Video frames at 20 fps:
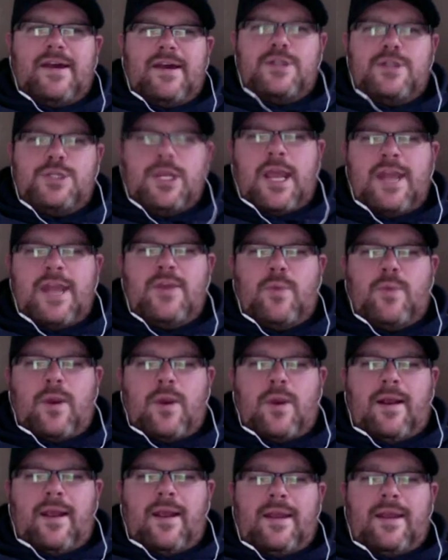
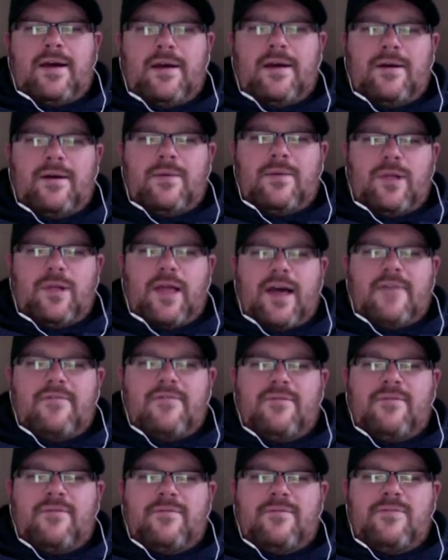January, we'll
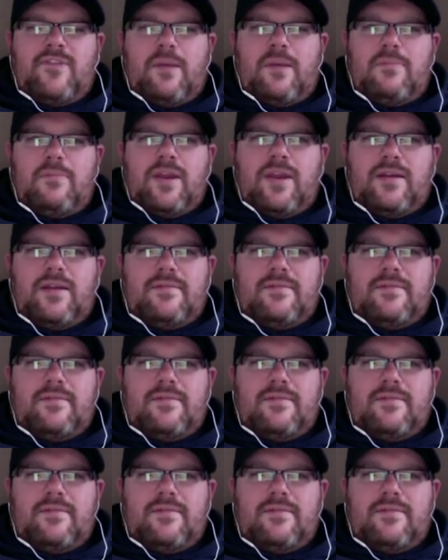have something.